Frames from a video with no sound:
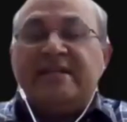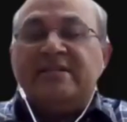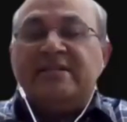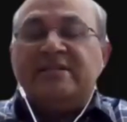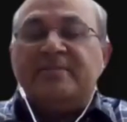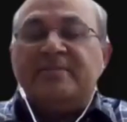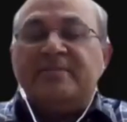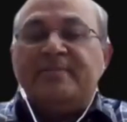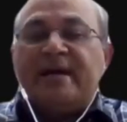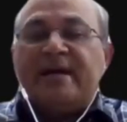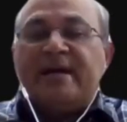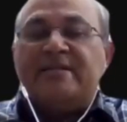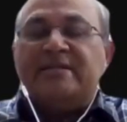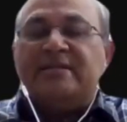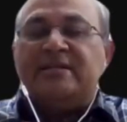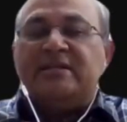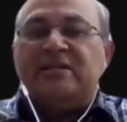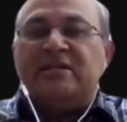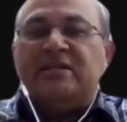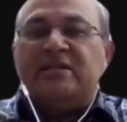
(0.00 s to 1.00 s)
the leadership has
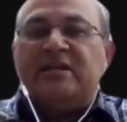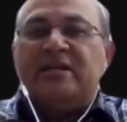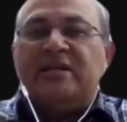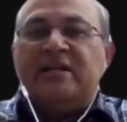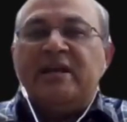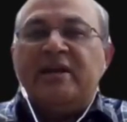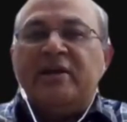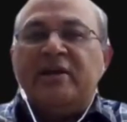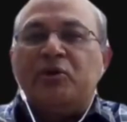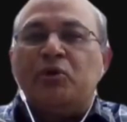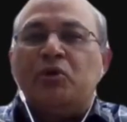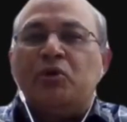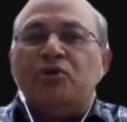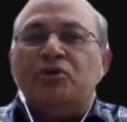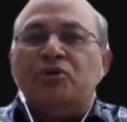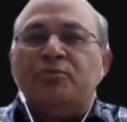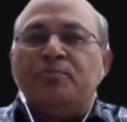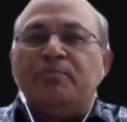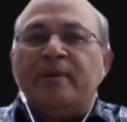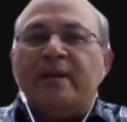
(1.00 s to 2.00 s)
a great role
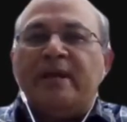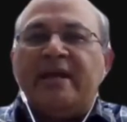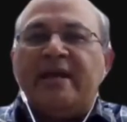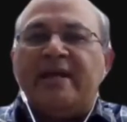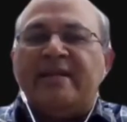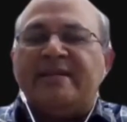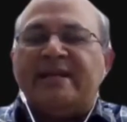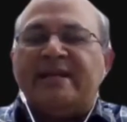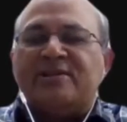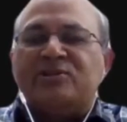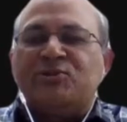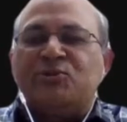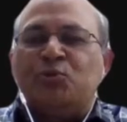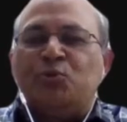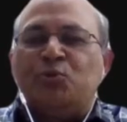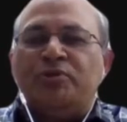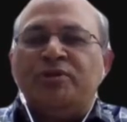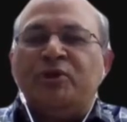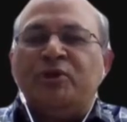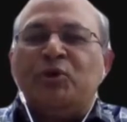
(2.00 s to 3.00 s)
to play, and that's
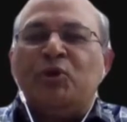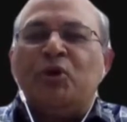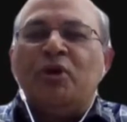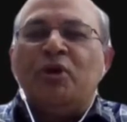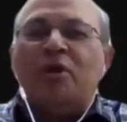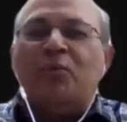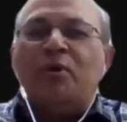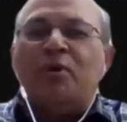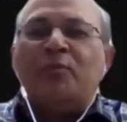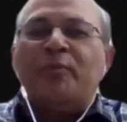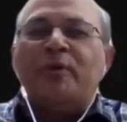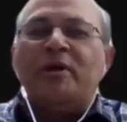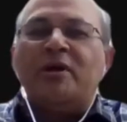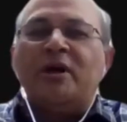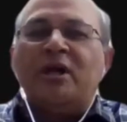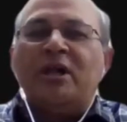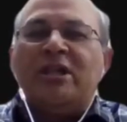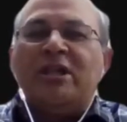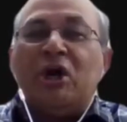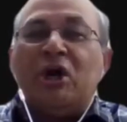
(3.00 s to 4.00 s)
the role of what we
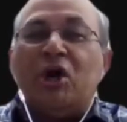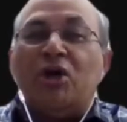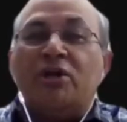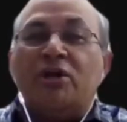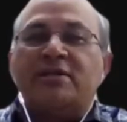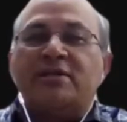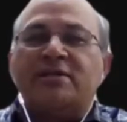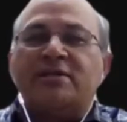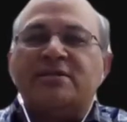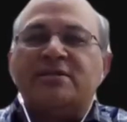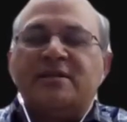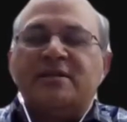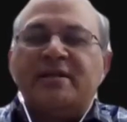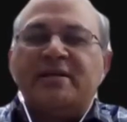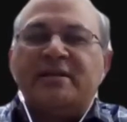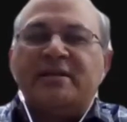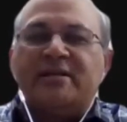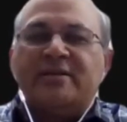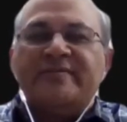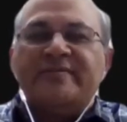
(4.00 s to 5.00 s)
call the
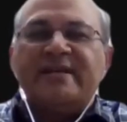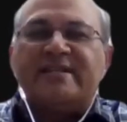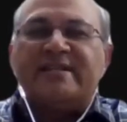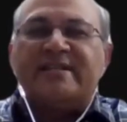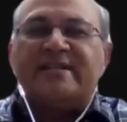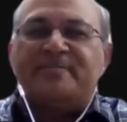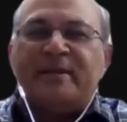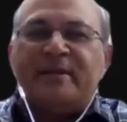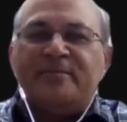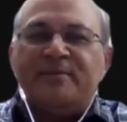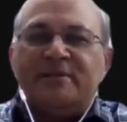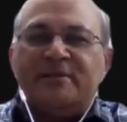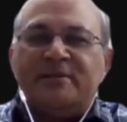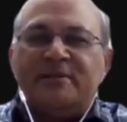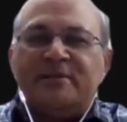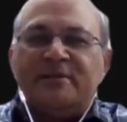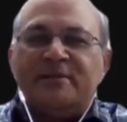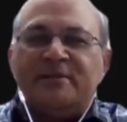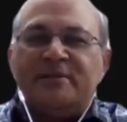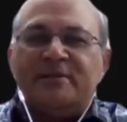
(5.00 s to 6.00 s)
orchestrator of
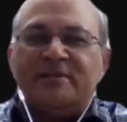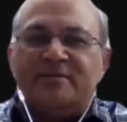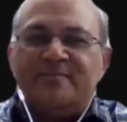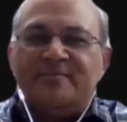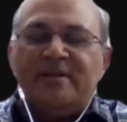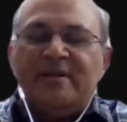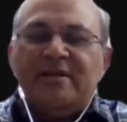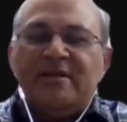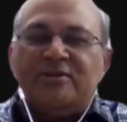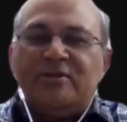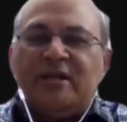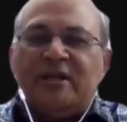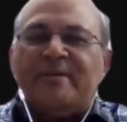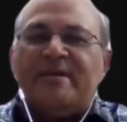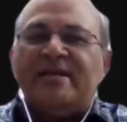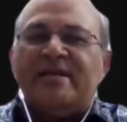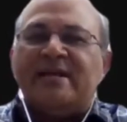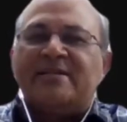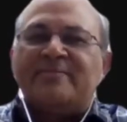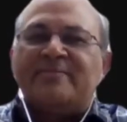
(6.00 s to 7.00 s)
experiments. So let
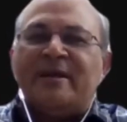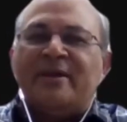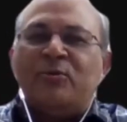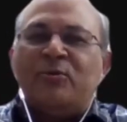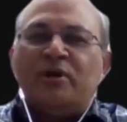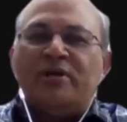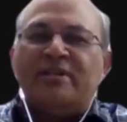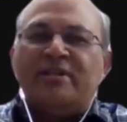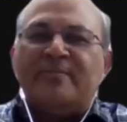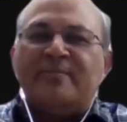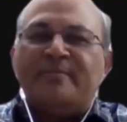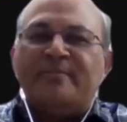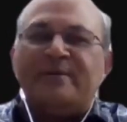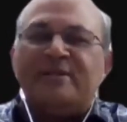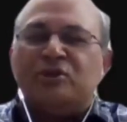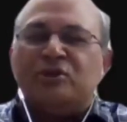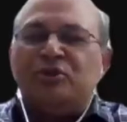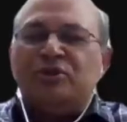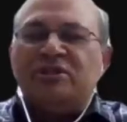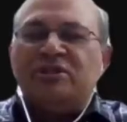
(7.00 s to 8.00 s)
me explain what that
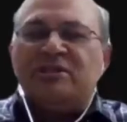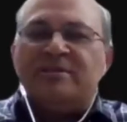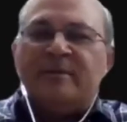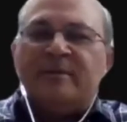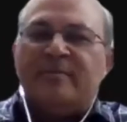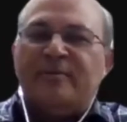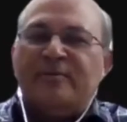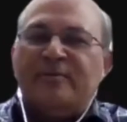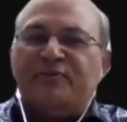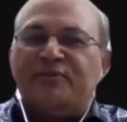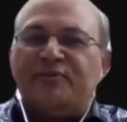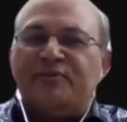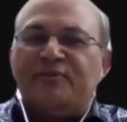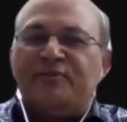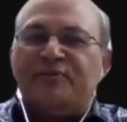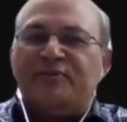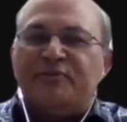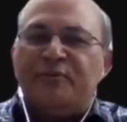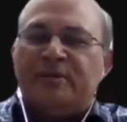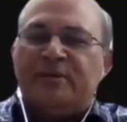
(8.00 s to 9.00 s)
means. So you just remember a
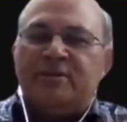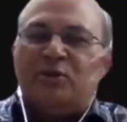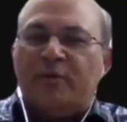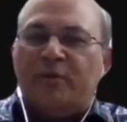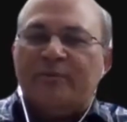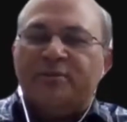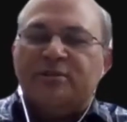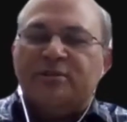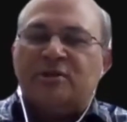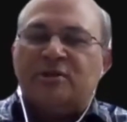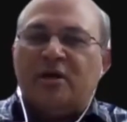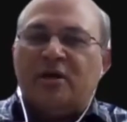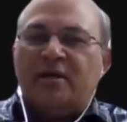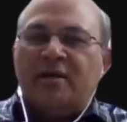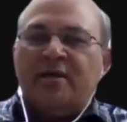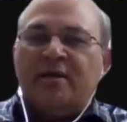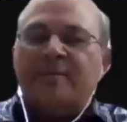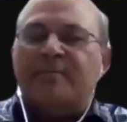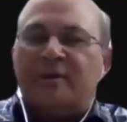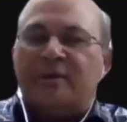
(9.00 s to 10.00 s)
few minutes ago I was
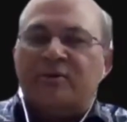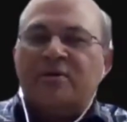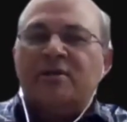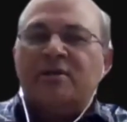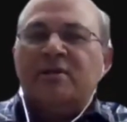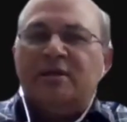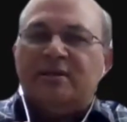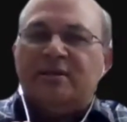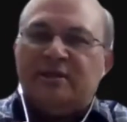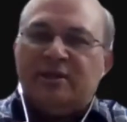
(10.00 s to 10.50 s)
talking about